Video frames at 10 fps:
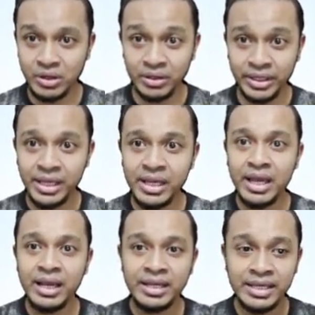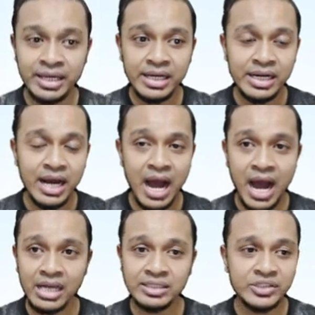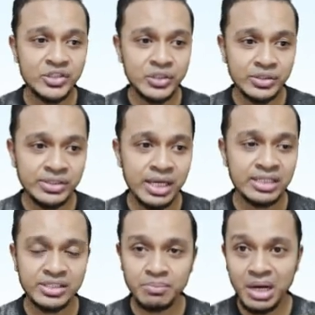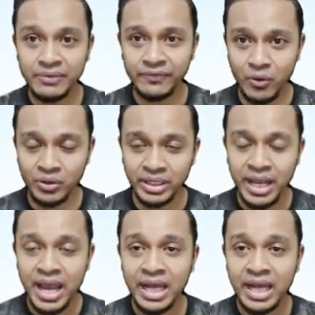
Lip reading: Okay, here I choose smartphone,